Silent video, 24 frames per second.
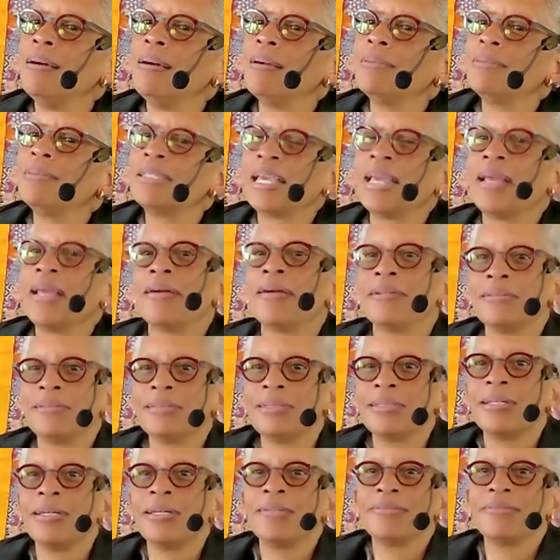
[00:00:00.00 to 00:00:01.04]
Tearing
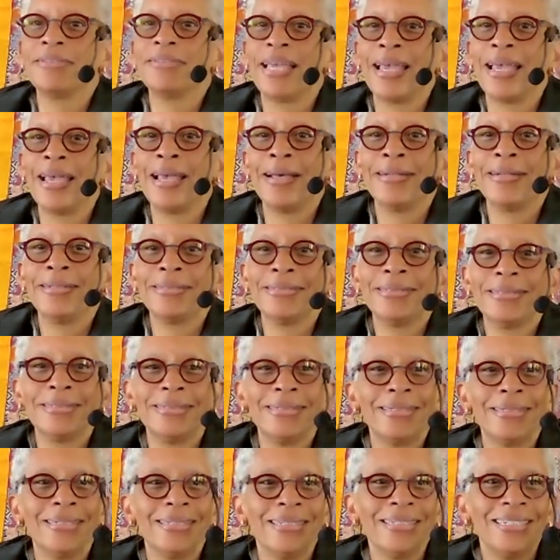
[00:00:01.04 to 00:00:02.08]
stuff down
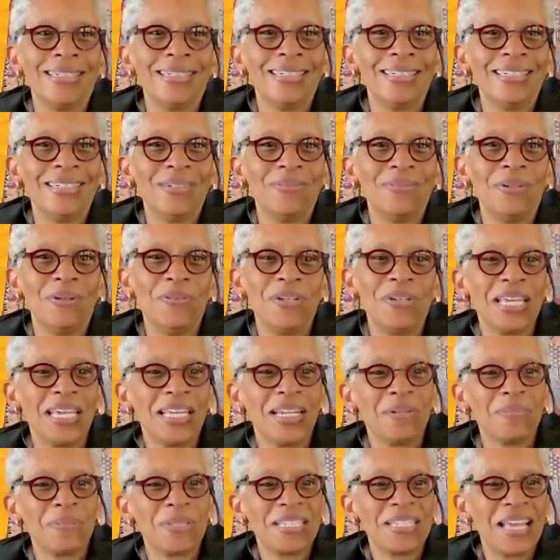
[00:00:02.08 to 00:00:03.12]
when we get
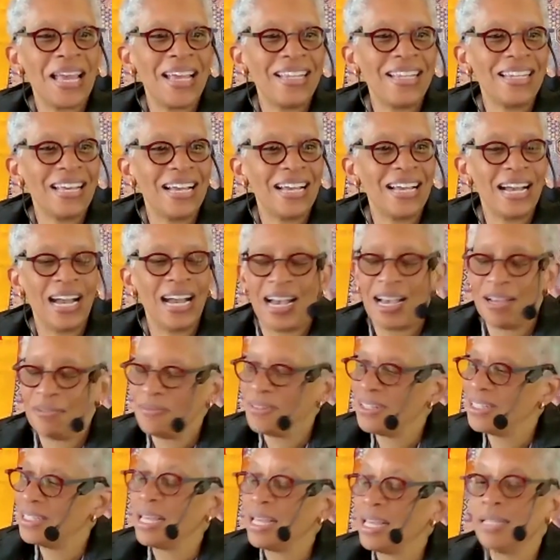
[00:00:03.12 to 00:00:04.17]
upset.
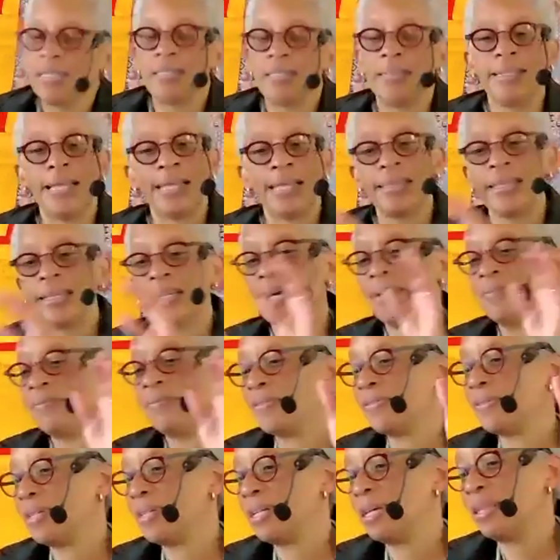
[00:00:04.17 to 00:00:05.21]
Not that I've
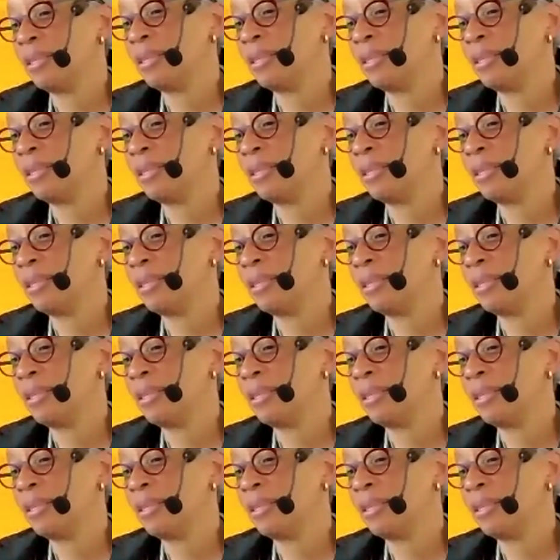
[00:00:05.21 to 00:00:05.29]
ever done